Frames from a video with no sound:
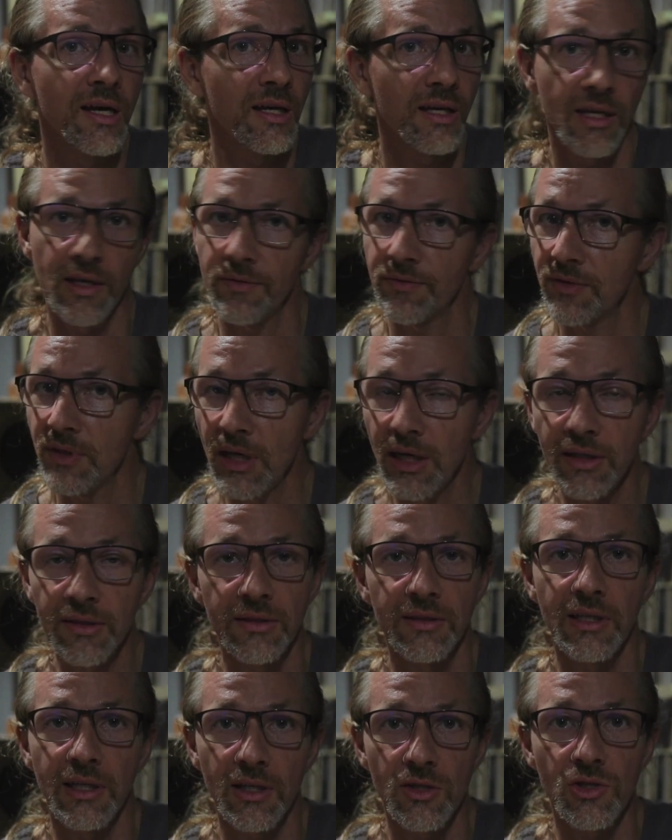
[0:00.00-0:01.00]
If not,
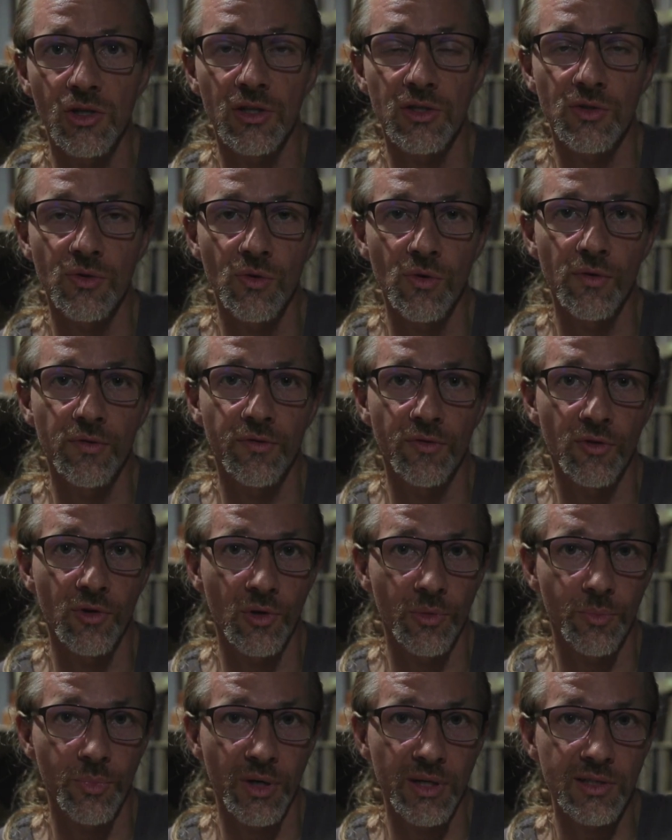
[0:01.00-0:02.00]
then just go for
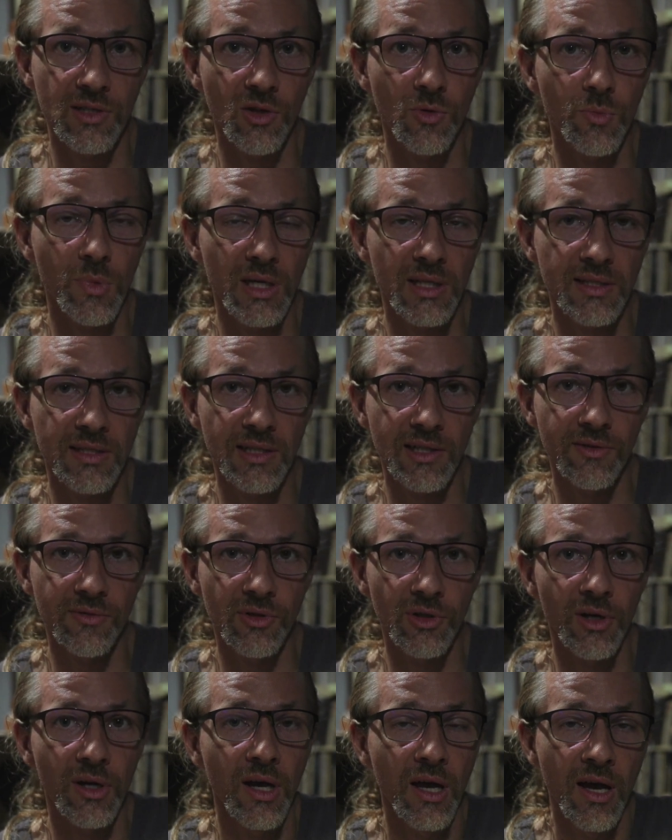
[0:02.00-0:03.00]
present made
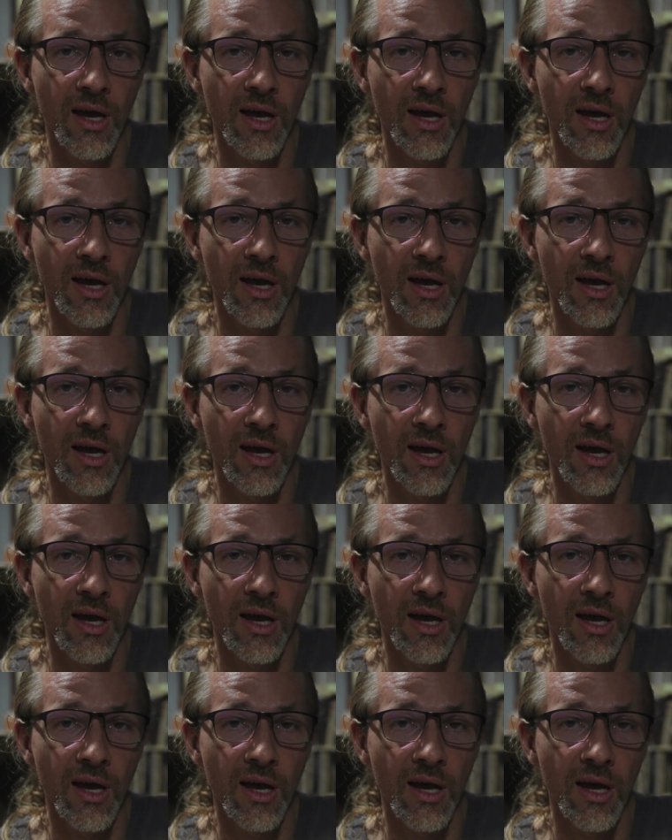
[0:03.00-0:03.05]
silver.